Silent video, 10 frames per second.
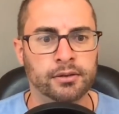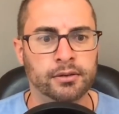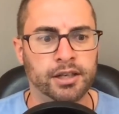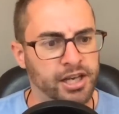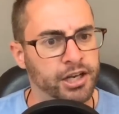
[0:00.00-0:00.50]

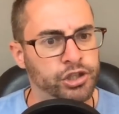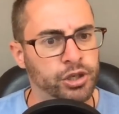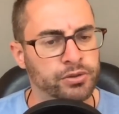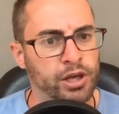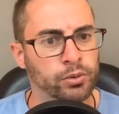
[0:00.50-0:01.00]
is an
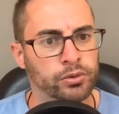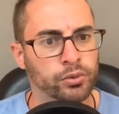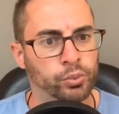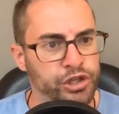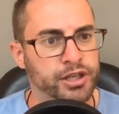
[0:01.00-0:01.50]
issue that
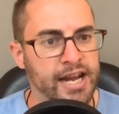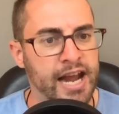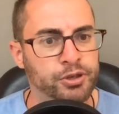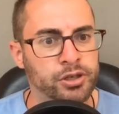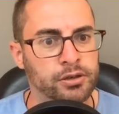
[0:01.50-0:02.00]
we should
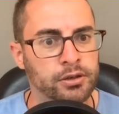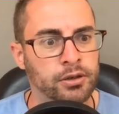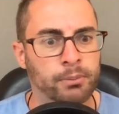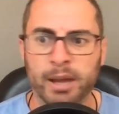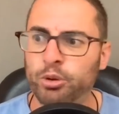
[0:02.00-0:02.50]
capture.
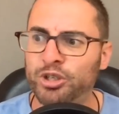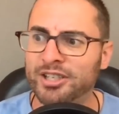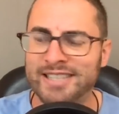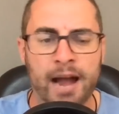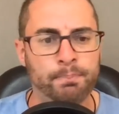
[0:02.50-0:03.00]
Maybe we should
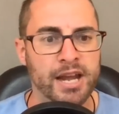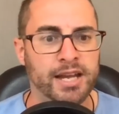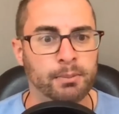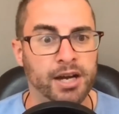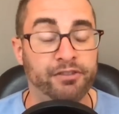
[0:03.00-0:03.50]
stop
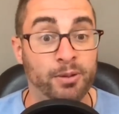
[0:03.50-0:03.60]
making money for